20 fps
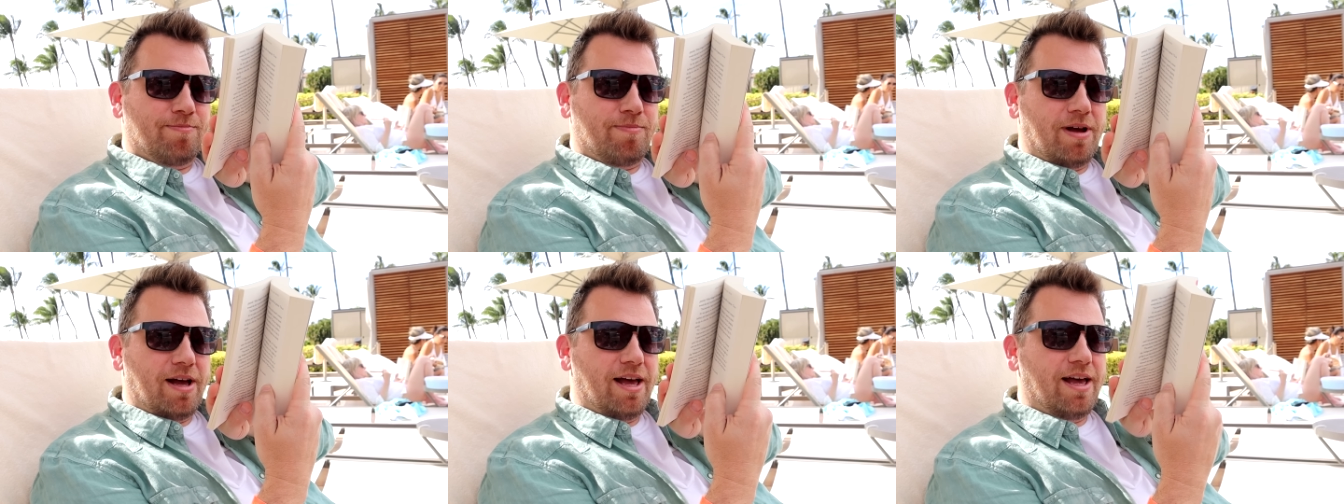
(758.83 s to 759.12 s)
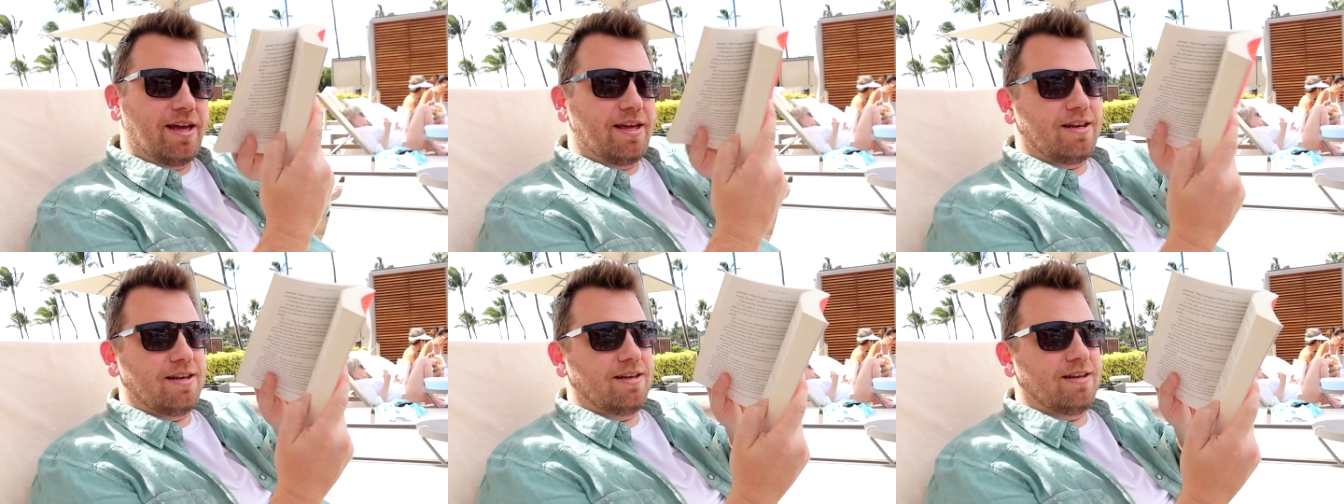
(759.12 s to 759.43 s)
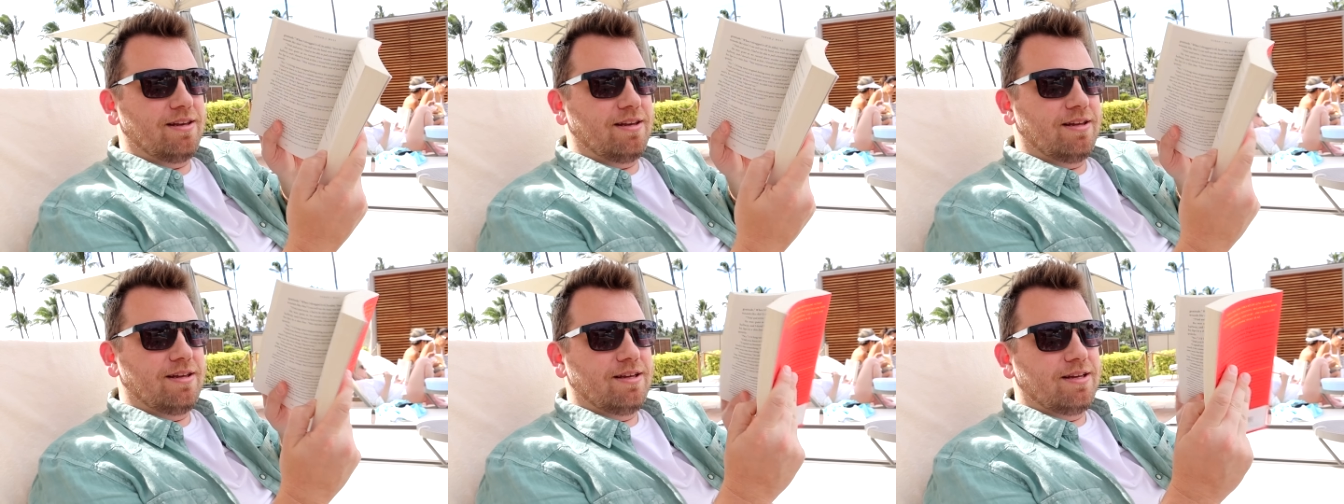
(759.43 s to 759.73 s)
but
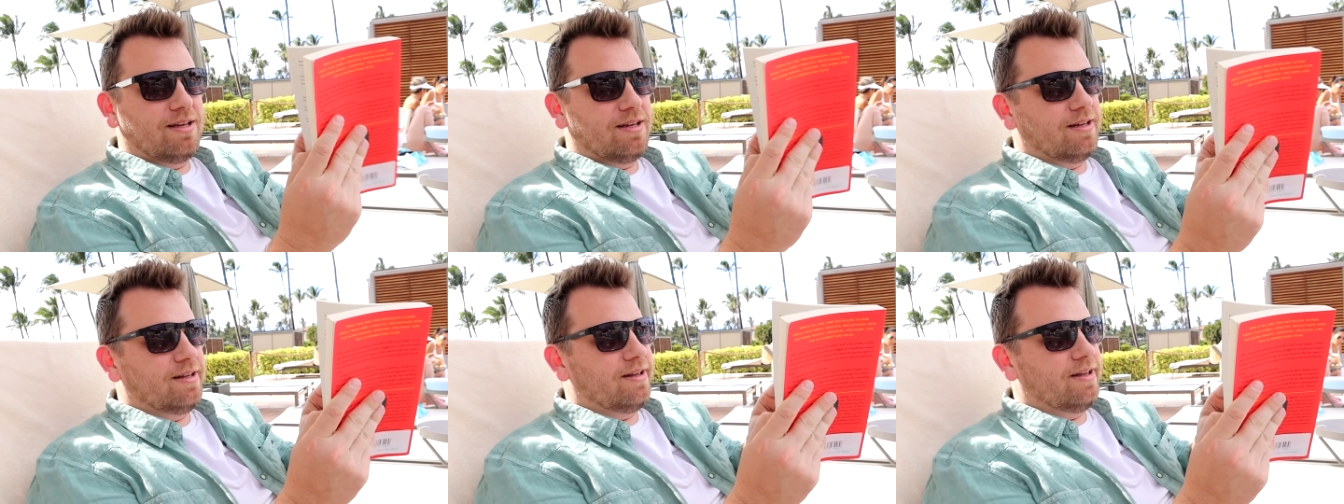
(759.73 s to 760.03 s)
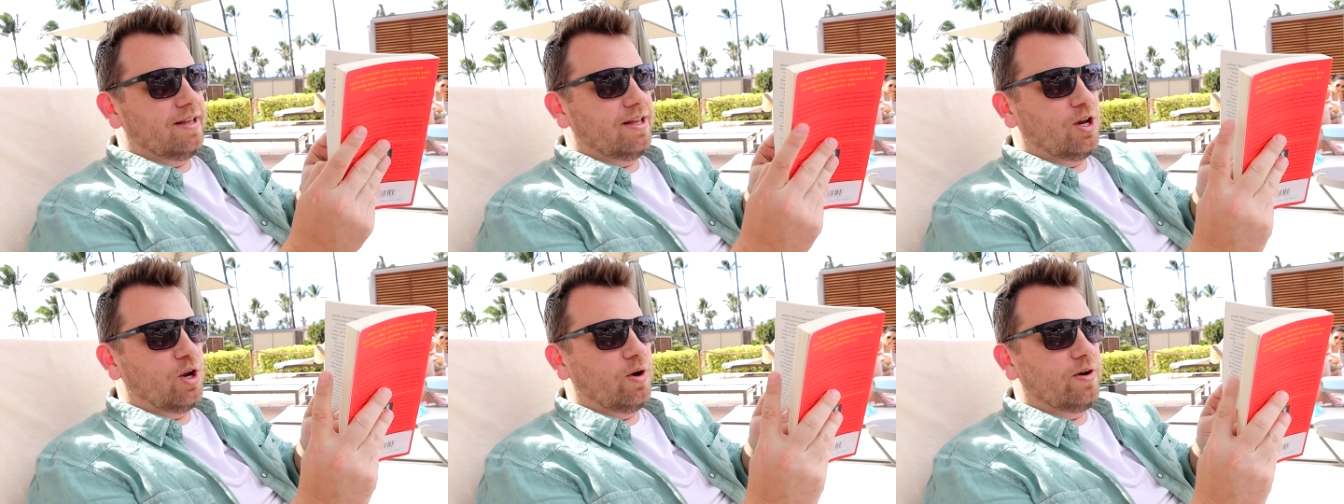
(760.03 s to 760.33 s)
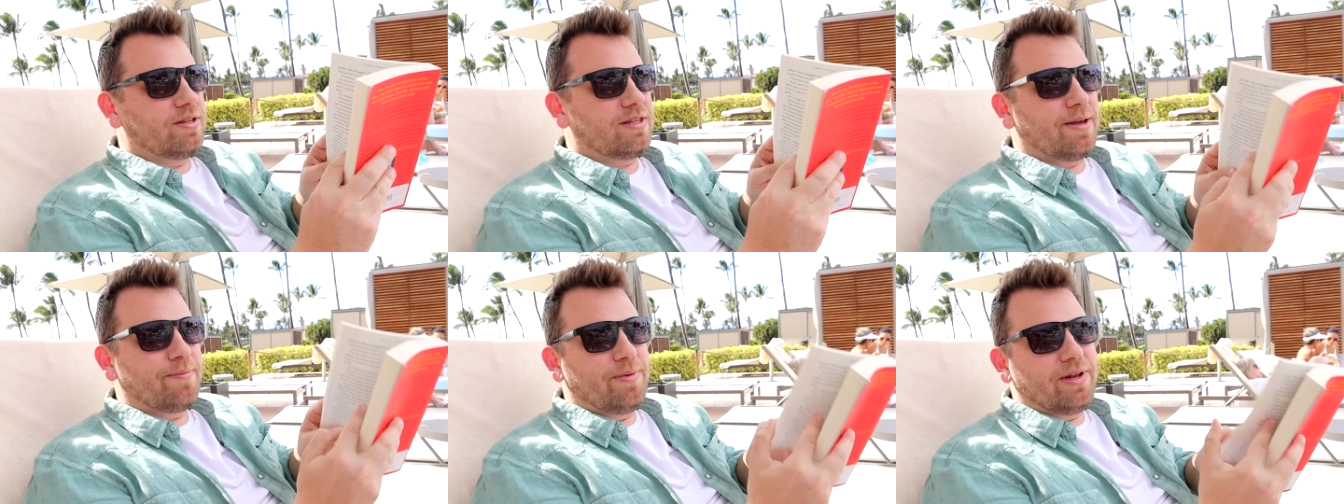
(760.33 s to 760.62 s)
you
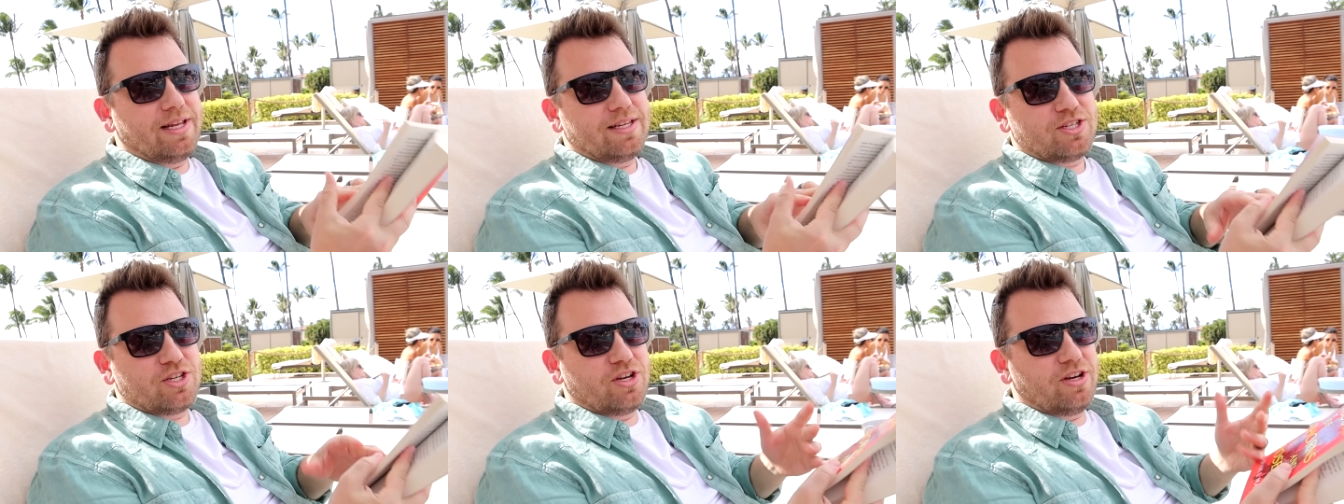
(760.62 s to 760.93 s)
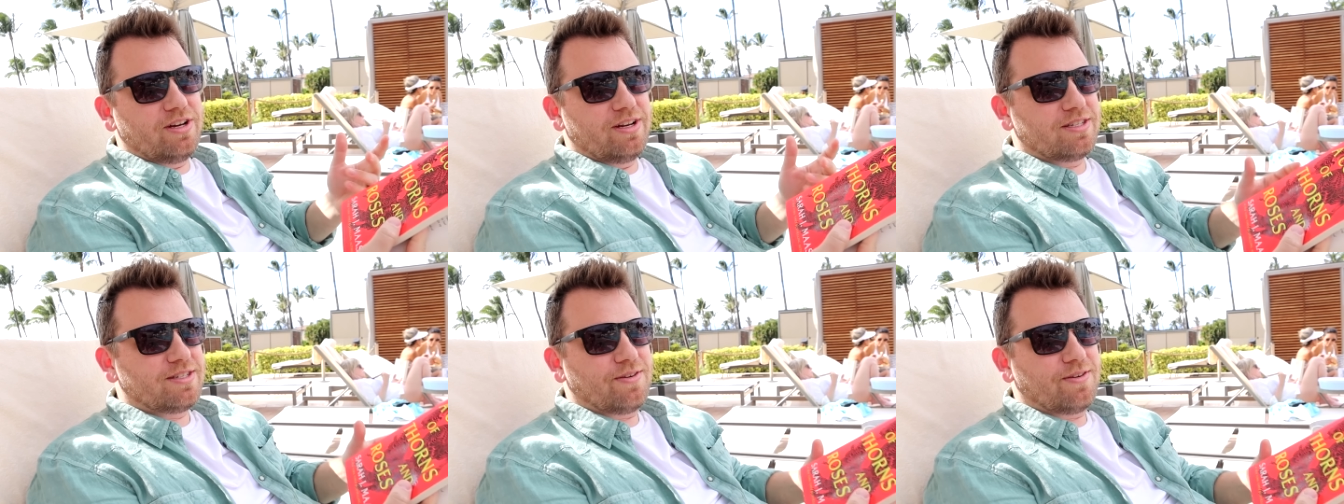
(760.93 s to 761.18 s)
know, it, I mean, it's good.